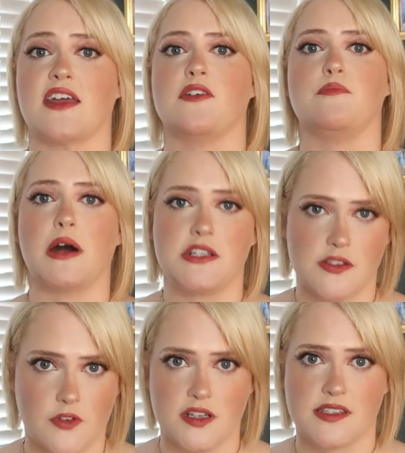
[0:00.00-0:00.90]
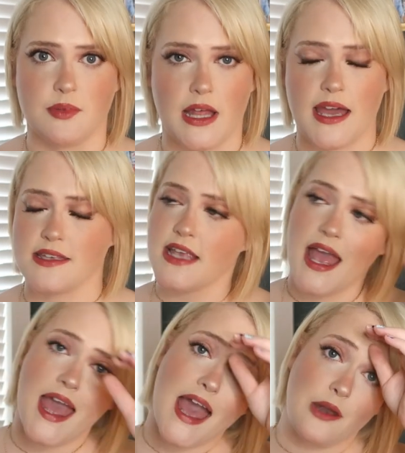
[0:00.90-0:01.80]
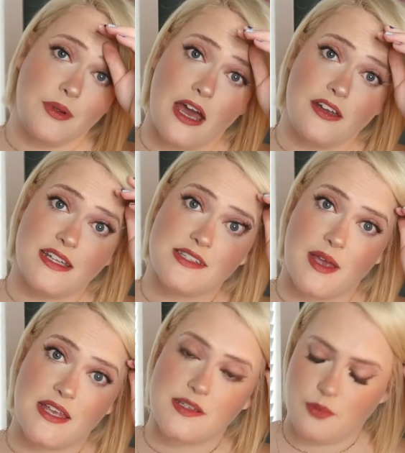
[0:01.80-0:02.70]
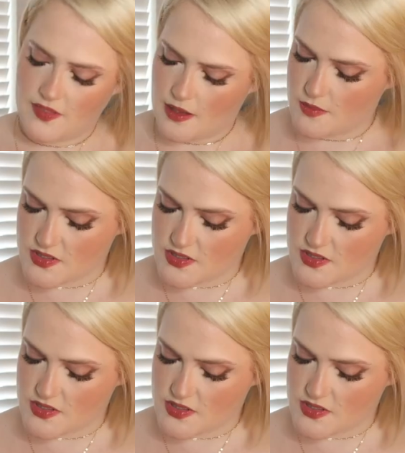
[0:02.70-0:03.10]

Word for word: They have a bunch of art supplies and we now need a space to put them.